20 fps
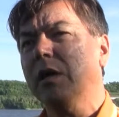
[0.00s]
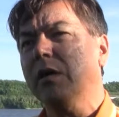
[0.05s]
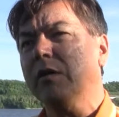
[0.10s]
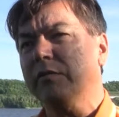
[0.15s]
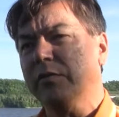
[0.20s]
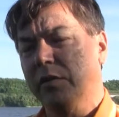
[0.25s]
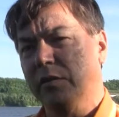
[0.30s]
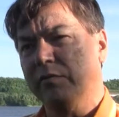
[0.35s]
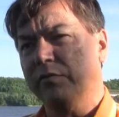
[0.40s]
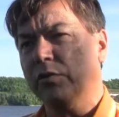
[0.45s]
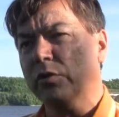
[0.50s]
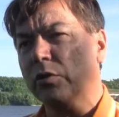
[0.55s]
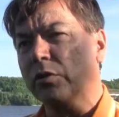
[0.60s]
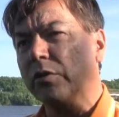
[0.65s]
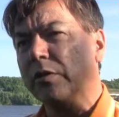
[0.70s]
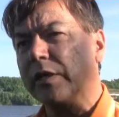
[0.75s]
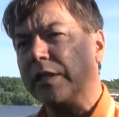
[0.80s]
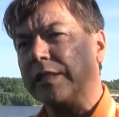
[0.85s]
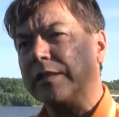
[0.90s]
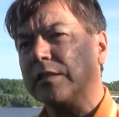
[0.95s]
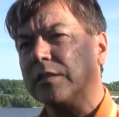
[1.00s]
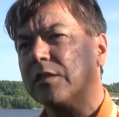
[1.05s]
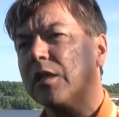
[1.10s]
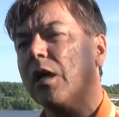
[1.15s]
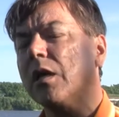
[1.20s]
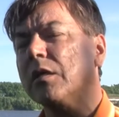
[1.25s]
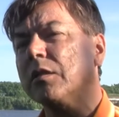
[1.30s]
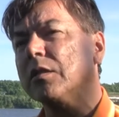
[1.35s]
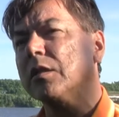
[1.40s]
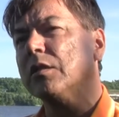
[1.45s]
of, of learning the
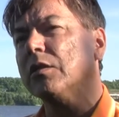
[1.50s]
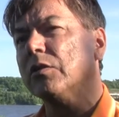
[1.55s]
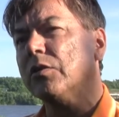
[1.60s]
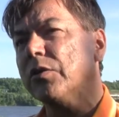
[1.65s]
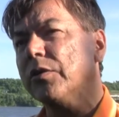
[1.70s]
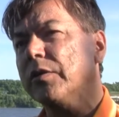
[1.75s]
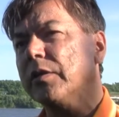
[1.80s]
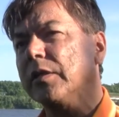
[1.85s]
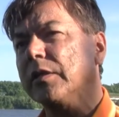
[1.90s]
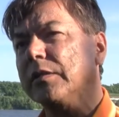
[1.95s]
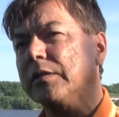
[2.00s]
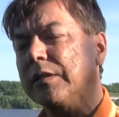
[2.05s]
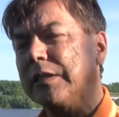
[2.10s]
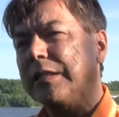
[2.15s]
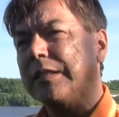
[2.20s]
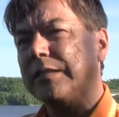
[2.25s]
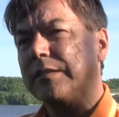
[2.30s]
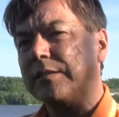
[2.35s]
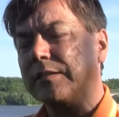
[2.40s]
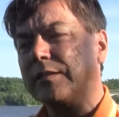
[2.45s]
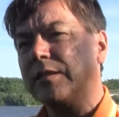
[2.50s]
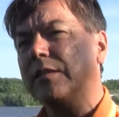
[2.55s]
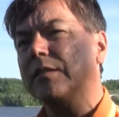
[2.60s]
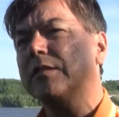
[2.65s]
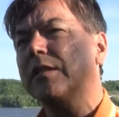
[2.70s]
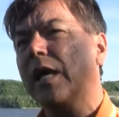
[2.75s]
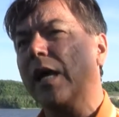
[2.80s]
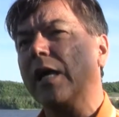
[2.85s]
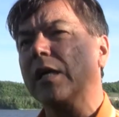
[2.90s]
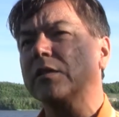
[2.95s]
tongue and learning the
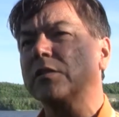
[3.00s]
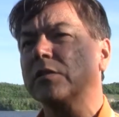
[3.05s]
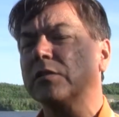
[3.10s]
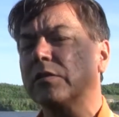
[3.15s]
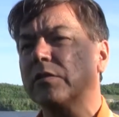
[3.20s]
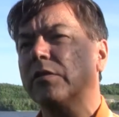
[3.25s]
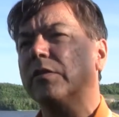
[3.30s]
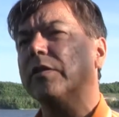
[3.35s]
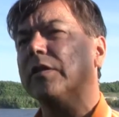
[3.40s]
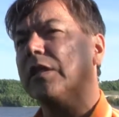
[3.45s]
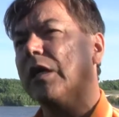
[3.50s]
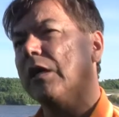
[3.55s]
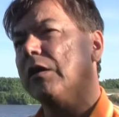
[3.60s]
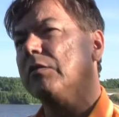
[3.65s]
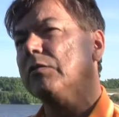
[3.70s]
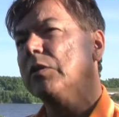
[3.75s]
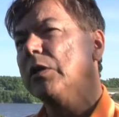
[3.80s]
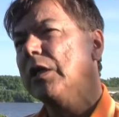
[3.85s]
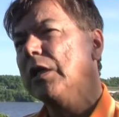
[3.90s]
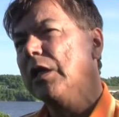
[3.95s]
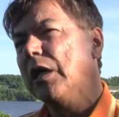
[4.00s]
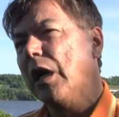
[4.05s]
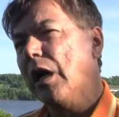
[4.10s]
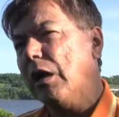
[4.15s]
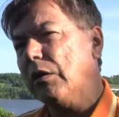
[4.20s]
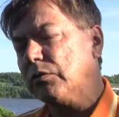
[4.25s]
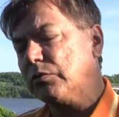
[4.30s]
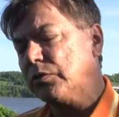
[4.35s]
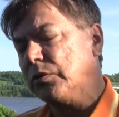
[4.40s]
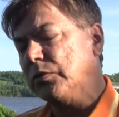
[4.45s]
syntax and learning how
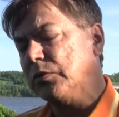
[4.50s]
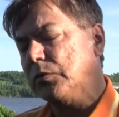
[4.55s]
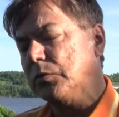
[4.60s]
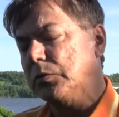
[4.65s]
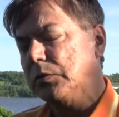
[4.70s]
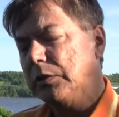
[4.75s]
how to